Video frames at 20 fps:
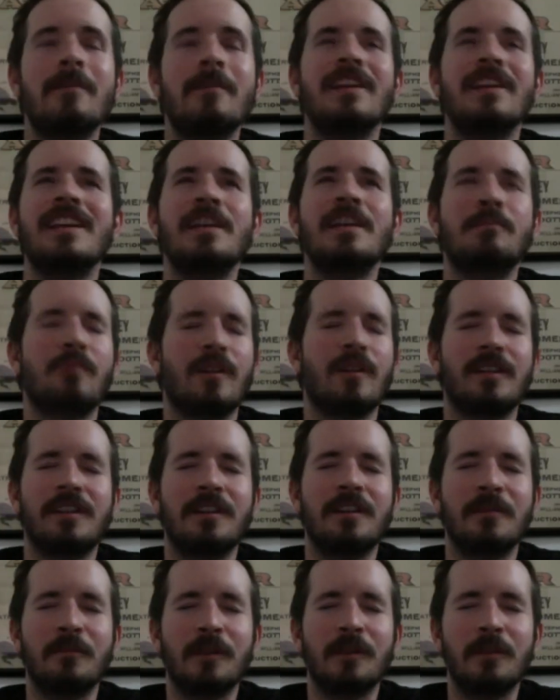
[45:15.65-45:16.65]
I mean, he probably
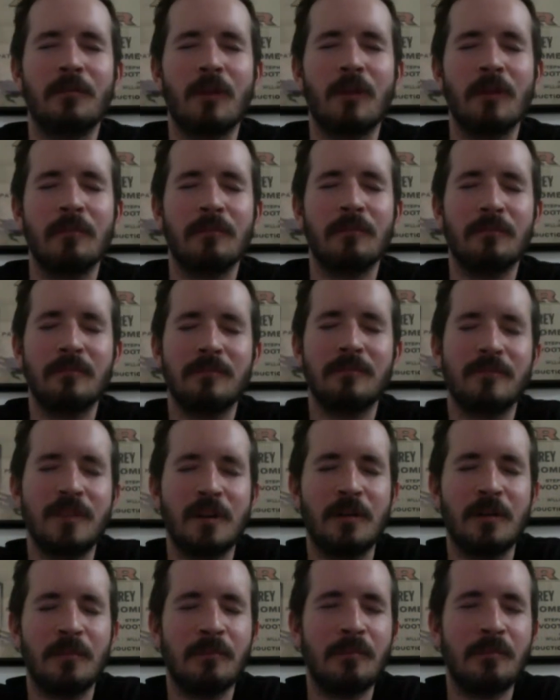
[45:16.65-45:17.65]
didn't read one,
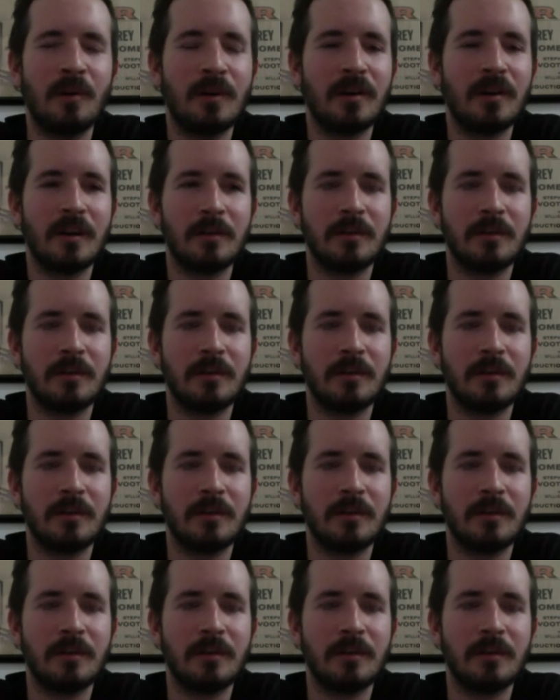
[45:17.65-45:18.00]
book.